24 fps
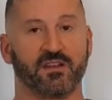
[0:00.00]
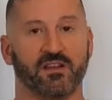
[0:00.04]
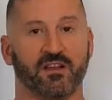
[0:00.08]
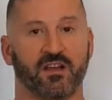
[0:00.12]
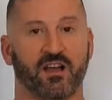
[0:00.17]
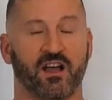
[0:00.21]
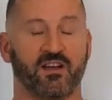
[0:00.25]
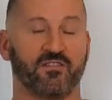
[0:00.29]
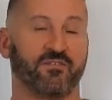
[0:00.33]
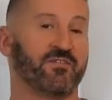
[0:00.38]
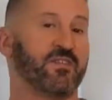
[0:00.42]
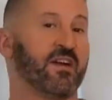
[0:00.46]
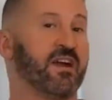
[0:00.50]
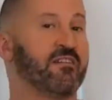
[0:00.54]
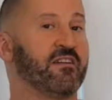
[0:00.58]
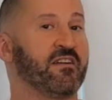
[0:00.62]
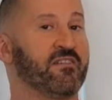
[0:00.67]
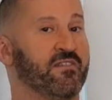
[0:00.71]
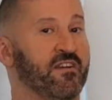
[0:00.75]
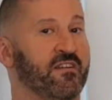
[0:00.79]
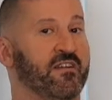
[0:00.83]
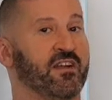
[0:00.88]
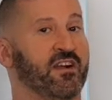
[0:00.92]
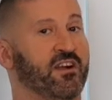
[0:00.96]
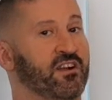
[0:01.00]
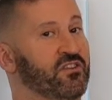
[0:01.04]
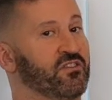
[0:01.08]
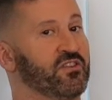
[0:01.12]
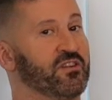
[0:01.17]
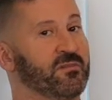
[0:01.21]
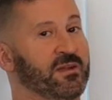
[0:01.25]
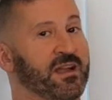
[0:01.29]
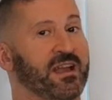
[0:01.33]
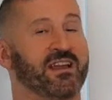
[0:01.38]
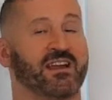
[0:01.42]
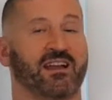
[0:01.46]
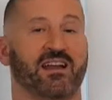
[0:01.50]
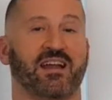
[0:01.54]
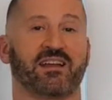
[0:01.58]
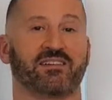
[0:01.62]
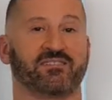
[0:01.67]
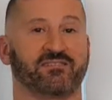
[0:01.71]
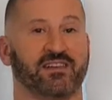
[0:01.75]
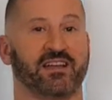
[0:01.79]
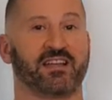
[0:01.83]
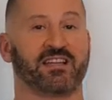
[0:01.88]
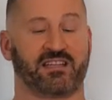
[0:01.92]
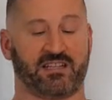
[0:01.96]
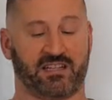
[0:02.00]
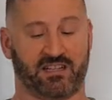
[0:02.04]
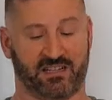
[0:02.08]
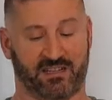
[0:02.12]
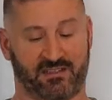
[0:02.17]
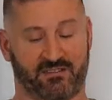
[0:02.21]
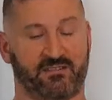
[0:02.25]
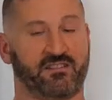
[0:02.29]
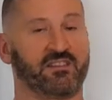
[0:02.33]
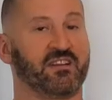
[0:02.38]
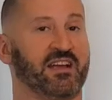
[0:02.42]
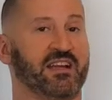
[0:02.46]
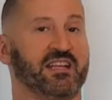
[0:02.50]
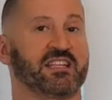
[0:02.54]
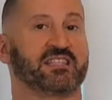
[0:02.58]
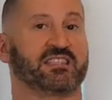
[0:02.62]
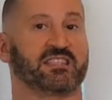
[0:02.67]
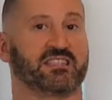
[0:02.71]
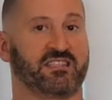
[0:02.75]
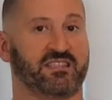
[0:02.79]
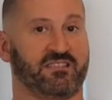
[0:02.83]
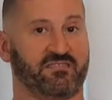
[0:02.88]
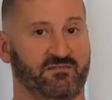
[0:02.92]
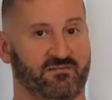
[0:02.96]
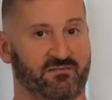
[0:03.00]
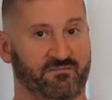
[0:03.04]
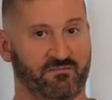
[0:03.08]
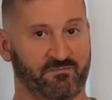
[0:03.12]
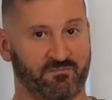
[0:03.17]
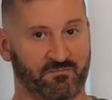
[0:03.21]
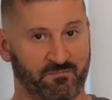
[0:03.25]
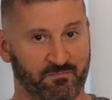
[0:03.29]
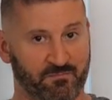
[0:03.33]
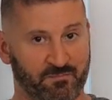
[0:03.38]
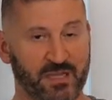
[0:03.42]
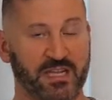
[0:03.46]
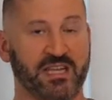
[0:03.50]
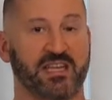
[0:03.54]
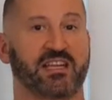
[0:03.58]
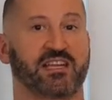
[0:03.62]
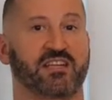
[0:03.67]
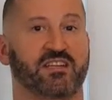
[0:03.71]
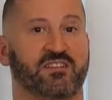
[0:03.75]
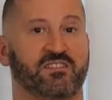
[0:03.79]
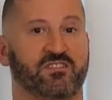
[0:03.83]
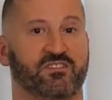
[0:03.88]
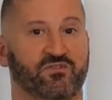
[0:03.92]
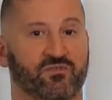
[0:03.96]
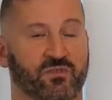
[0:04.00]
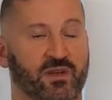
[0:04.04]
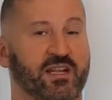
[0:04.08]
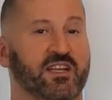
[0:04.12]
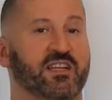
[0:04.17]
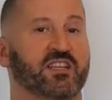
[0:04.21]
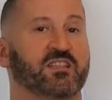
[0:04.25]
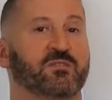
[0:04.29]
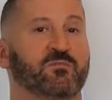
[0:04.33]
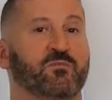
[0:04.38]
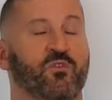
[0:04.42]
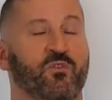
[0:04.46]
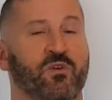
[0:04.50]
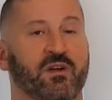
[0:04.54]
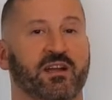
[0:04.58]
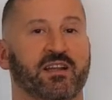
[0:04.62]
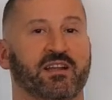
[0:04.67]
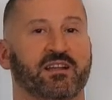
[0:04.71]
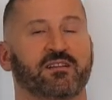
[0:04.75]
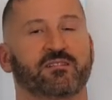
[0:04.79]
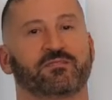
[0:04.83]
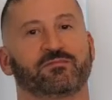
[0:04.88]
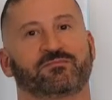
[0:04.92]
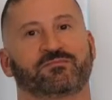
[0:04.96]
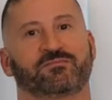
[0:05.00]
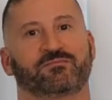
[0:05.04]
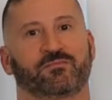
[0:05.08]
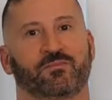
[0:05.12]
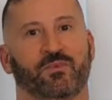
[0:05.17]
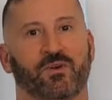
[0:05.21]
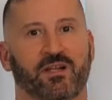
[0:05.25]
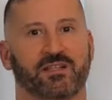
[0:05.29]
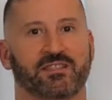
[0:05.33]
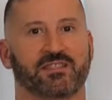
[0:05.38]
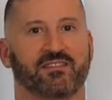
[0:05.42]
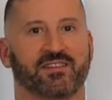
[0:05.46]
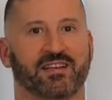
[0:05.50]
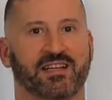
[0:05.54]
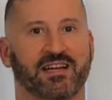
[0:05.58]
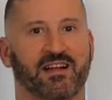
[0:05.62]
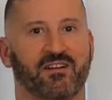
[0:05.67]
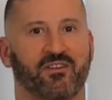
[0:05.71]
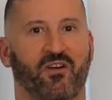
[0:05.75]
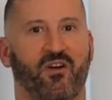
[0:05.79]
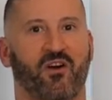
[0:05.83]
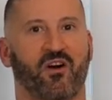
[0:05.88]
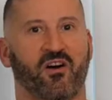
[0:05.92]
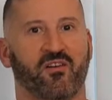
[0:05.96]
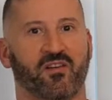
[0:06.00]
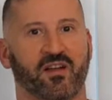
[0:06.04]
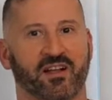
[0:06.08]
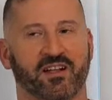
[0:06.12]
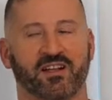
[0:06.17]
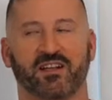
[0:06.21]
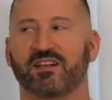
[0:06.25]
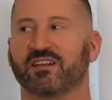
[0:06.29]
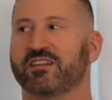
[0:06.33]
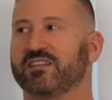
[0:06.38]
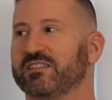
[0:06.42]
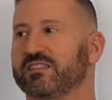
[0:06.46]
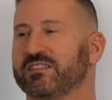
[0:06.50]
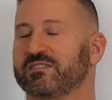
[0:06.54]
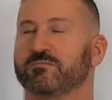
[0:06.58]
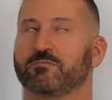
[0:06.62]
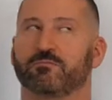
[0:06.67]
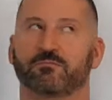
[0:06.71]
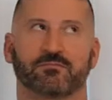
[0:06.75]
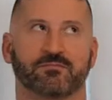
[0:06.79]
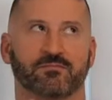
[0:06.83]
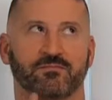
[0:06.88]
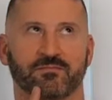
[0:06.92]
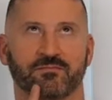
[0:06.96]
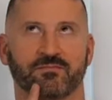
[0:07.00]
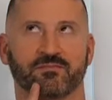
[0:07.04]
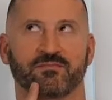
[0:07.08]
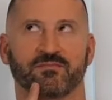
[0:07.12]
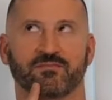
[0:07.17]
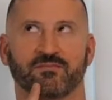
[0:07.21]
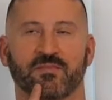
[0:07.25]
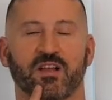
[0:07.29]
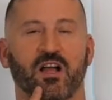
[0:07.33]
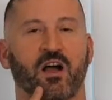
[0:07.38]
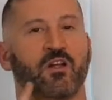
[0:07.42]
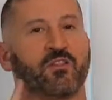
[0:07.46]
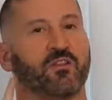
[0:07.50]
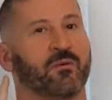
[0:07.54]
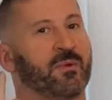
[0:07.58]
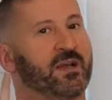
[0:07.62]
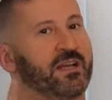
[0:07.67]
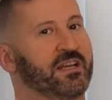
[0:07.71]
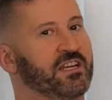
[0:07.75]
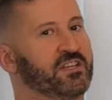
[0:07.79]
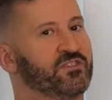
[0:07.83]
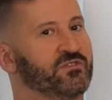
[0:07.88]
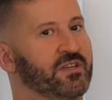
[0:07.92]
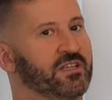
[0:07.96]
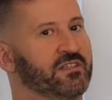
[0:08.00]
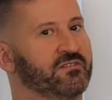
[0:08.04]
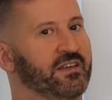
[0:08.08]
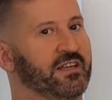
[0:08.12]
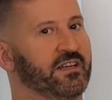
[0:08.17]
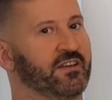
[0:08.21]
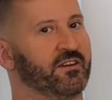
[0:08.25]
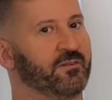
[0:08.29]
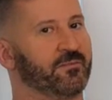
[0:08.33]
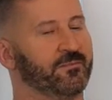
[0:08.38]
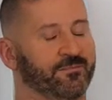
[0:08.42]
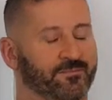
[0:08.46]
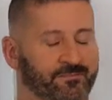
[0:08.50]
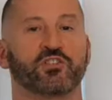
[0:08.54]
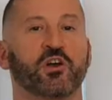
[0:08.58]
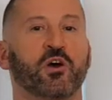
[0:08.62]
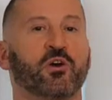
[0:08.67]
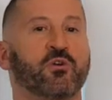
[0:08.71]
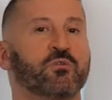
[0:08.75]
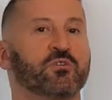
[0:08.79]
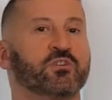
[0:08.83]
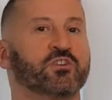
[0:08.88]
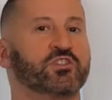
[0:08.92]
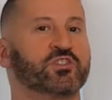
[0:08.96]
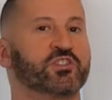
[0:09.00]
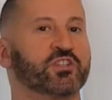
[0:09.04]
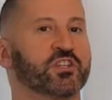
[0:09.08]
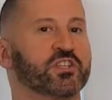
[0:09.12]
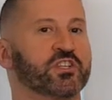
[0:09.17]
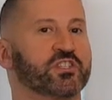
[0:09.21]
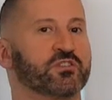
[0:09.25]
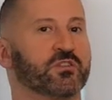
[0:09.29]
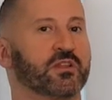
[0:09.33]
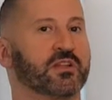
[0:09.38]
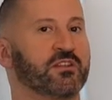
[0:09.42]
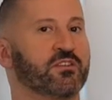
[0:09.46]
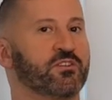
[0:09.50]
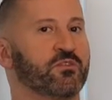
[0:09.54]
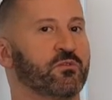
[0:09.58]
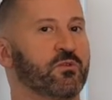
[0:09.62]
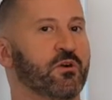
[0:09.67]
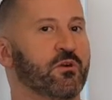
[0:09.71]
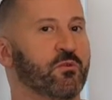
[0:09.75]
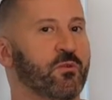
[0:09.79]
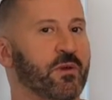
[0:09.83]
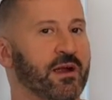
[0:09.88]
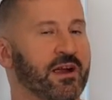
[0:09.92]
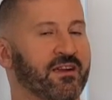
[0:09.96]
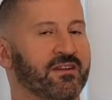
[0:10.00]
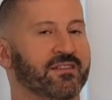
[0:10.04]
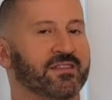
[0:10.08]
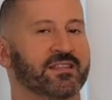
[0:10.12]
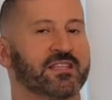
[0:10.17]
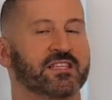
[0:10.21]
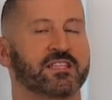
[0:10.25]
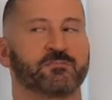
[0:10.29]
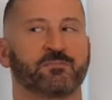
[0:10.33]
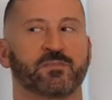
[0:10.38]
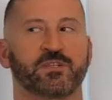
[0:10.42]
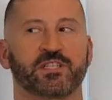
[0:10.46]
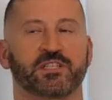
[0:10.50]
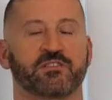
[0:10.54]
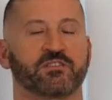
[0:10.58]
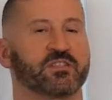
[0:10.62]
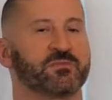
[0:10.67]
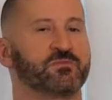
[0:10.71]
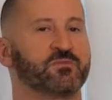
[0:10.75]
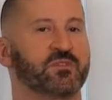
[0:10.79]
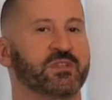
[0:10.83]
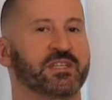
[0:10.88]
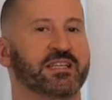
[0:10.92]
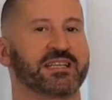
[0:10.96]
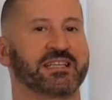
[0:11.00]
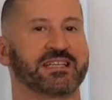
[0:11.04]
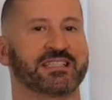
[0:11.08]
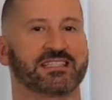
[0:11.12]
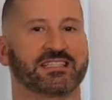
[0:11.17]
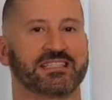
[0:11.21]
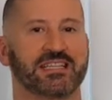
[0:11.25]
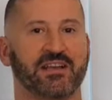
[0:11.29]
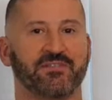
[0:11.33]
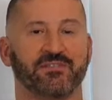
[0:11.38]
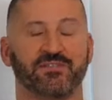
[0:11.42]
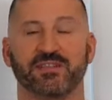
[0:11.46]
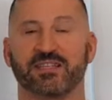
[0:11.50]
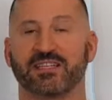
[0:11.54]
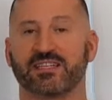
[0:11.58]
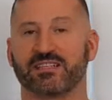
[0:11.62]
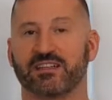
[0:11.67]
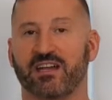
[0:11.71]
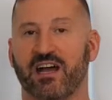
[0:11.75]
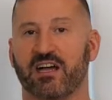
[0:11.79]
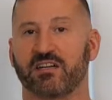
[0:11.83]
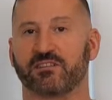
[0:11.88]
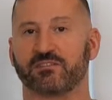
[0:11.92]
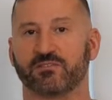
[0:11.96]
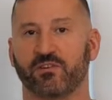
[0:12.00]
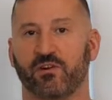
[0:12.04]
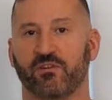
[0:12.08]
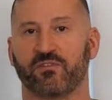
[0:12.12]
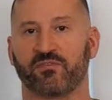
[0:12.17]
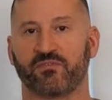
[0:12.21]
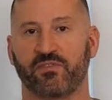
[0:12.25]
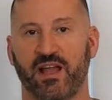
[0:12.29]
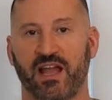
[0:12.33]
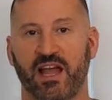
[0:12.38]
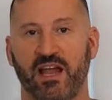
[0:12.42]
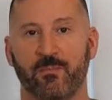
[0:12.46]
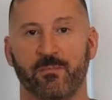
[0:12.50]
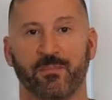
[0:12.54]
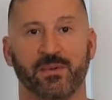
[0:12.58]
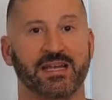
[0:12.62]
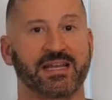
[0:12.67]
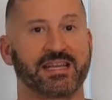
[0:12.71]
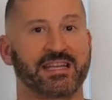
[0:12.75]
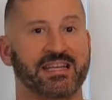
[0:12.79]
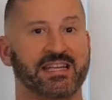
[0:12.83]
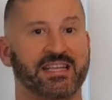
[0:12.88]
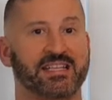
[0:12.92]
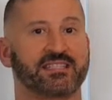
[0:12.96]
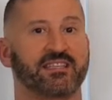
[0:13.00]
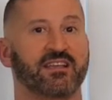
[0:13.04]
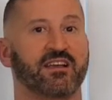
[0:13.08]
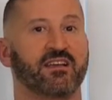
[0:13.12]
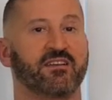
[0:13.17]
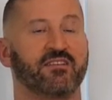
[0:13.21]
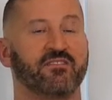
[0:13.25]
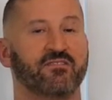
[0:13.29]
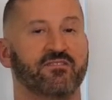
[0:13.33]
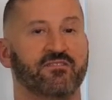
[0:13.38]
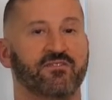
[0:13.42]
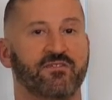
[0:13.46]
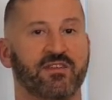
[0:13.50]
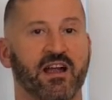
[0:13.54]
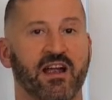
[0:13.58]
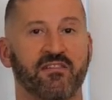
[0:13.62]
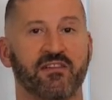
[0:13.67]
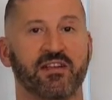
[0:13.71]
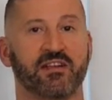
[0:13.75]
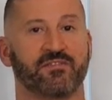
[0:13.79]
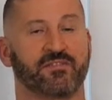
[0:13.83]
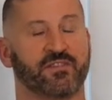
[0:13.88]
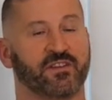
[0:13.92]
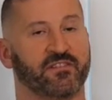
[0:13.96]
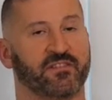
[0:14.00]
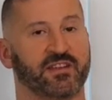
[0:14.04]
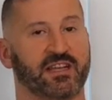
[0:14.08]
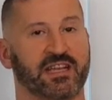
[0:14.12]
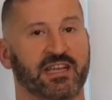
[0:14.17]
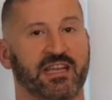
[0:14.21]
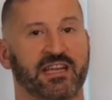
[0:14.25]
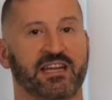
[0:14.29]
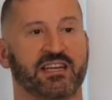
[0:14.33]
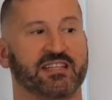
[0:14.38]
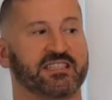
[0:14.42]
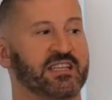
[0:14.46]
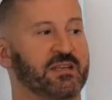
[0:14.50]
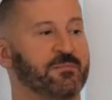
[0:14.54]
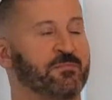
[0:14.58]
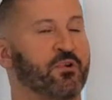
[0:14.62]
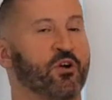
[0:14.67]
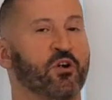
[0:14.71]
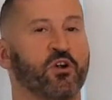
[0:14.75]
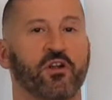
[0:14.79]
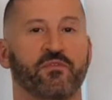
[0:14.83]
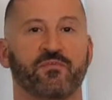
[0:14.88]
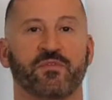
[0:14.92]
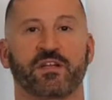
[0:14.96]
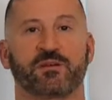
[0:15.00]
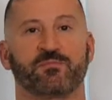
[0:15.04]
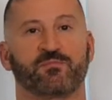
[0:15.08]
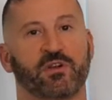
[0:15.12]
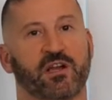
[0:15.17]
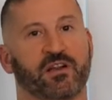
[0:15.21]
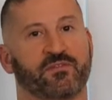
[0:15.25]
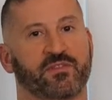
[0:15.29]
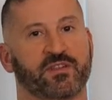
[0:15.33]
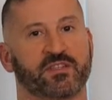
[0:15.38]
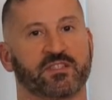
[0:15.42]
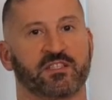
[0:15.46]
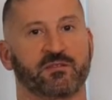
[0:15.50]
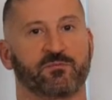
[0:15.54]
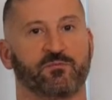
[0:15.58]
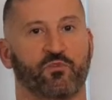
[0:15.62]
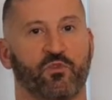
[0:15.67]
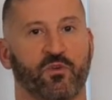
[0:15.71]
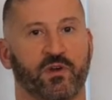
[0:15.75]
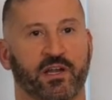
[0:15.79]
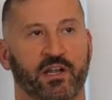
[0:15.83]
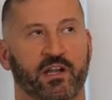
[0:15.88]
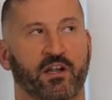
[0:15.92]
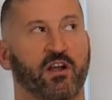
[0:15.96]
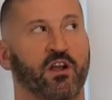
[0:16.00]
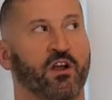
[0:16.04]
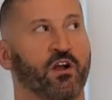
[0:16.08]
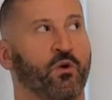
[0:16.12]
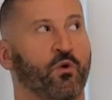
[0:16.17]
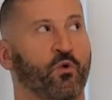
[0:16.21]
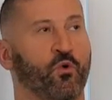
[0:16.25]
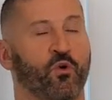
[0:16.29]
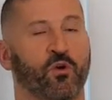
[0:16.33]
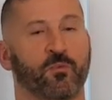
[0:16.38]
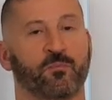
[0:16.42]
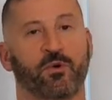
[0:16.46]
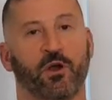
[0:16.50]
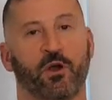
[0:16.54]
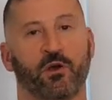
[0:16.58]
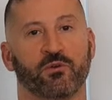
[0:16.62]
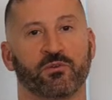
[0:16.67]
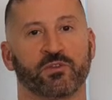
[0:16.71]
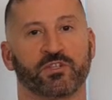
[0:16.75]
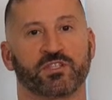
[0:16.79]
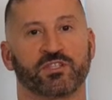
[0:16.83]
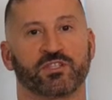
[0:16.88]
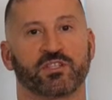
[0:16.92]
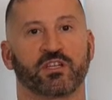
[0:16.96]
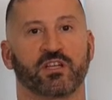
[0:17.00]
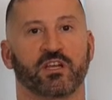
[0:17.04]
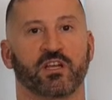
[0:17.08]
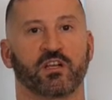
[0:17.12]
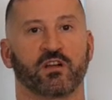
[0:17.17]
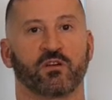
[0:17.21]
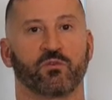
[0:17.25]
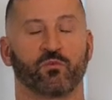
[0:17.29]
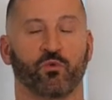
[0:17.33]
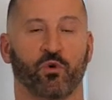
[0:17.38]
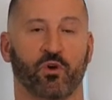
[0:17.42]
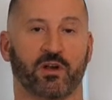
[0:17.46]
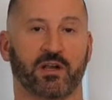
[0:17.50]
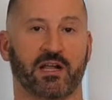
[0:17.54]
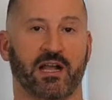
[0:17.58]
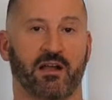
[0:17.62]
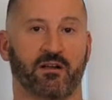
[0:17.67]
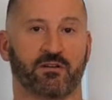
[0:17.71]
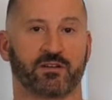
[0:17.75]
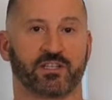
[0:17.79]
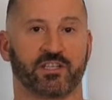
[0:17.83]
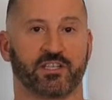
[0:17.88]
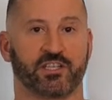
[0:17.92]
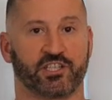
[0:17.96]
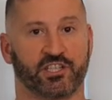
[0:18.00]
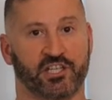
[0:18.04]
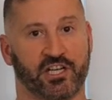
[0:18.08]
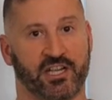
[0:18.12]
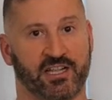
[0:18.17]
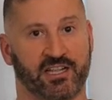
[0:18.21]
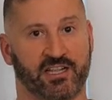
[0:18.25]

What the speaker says: a very hungry man and I like a nice big drink in the morning. Boy, it's like an alcoholic. Although I might get a drink later. So just so that you are aware, this particular smoothie is definitely not low fat, but it is very filling and it is a perfect breakfast in the morning or post-workout shake.